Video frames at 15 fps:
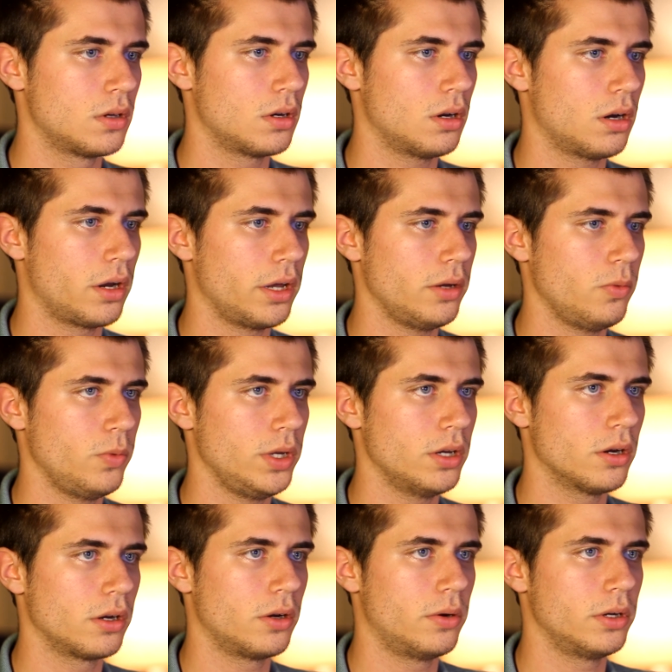All right, we
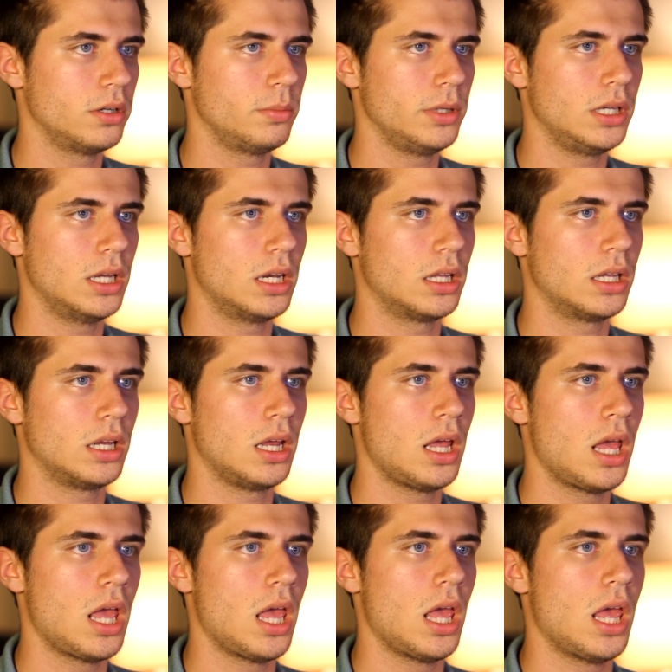are going to be getting
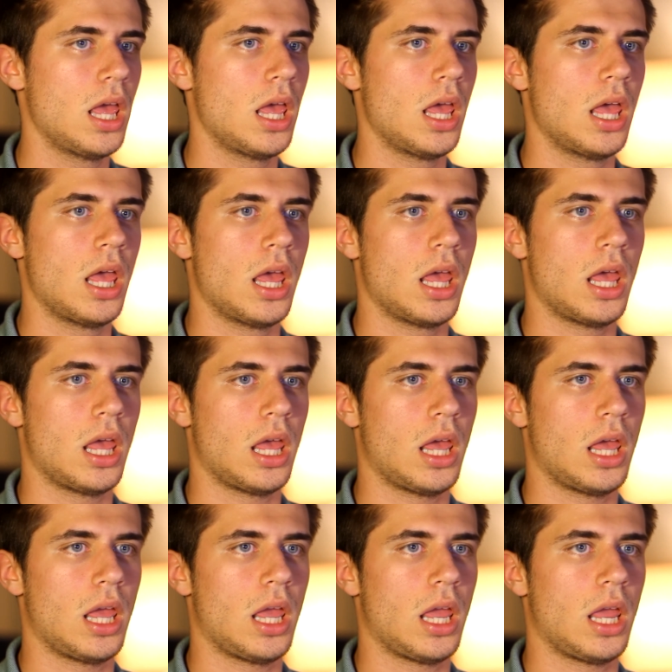
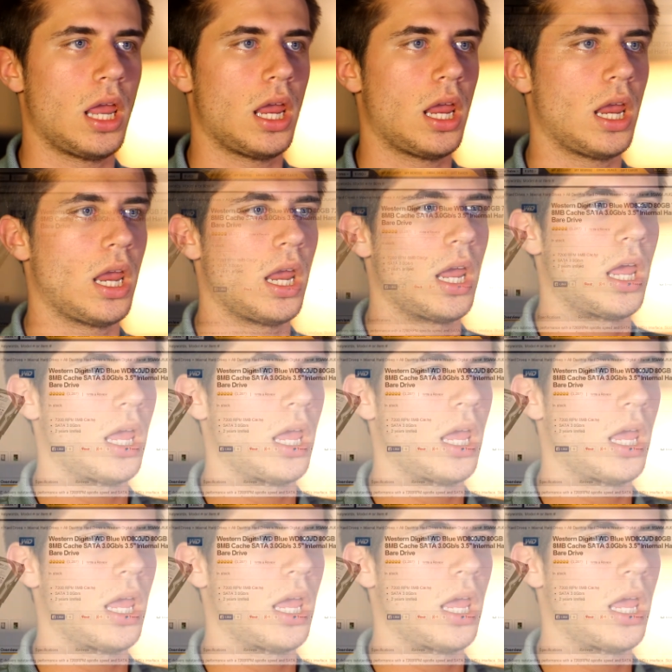a